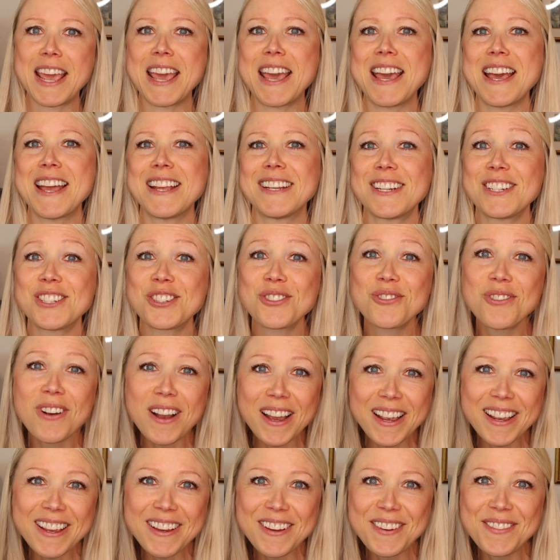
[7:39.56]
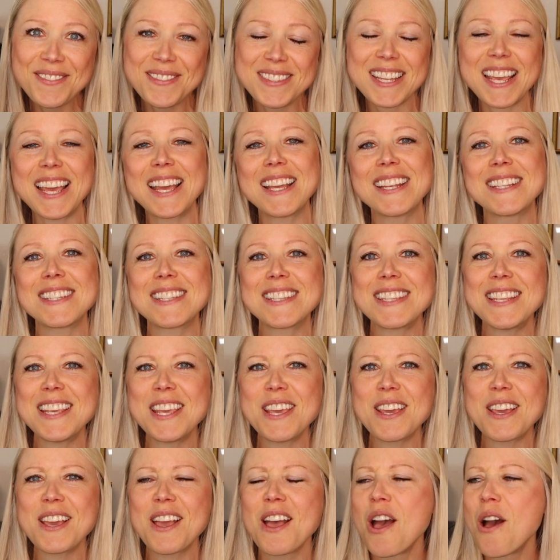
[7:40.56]
and triumphs and
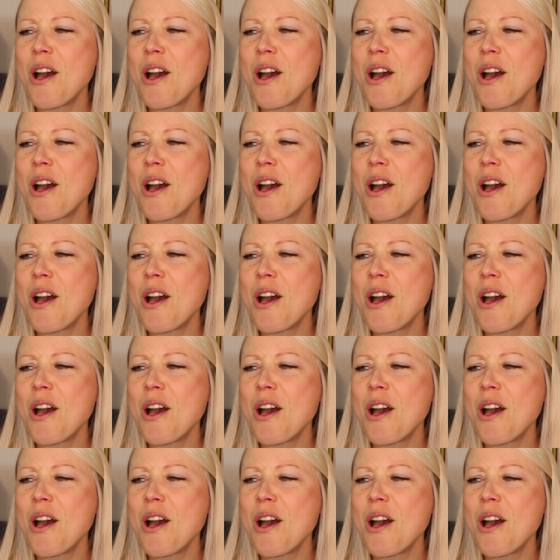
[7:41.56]
seeing